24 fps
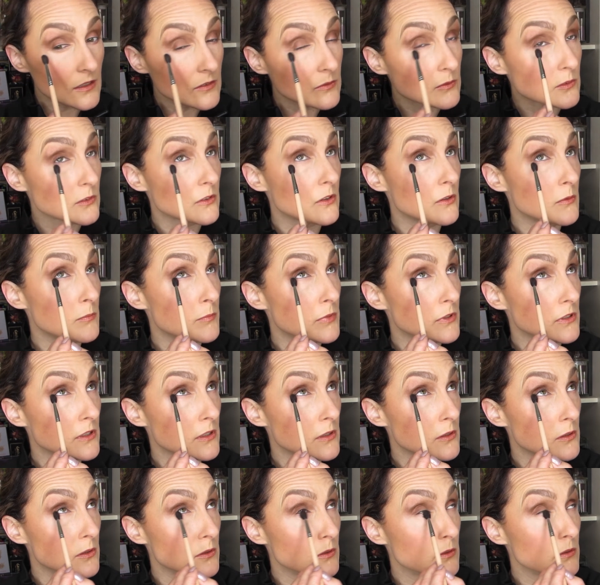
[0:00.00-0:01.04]
We'll go
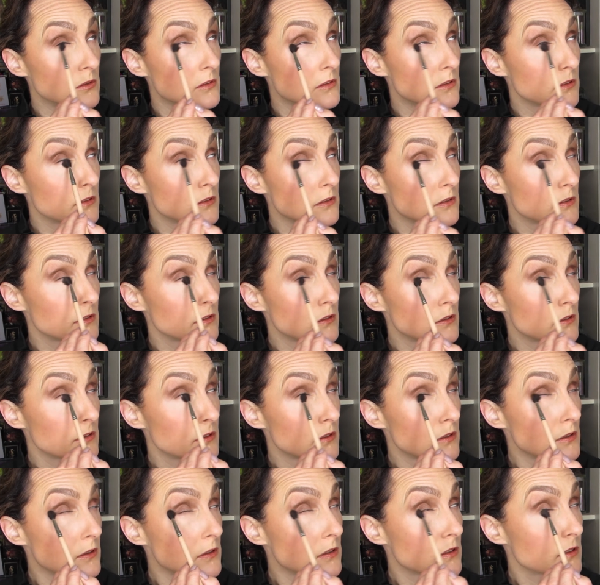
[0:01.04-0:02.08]
below
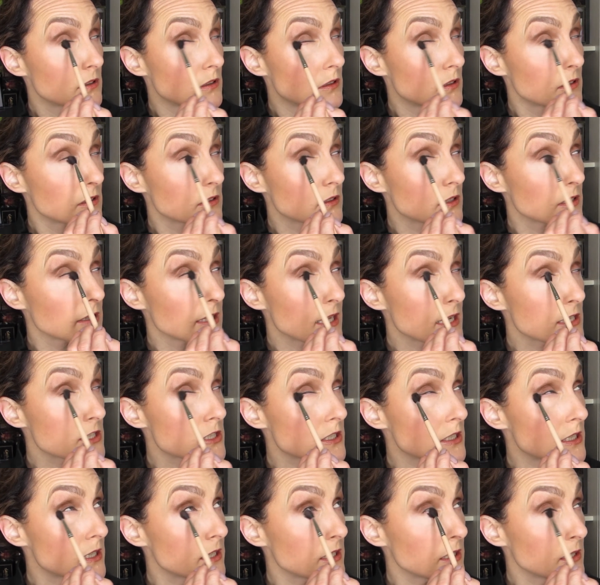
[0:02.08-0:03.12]
the lash
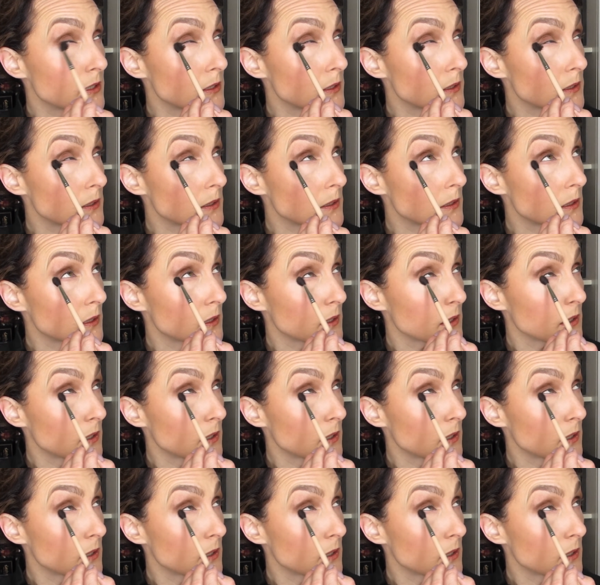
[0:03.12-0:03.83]
line here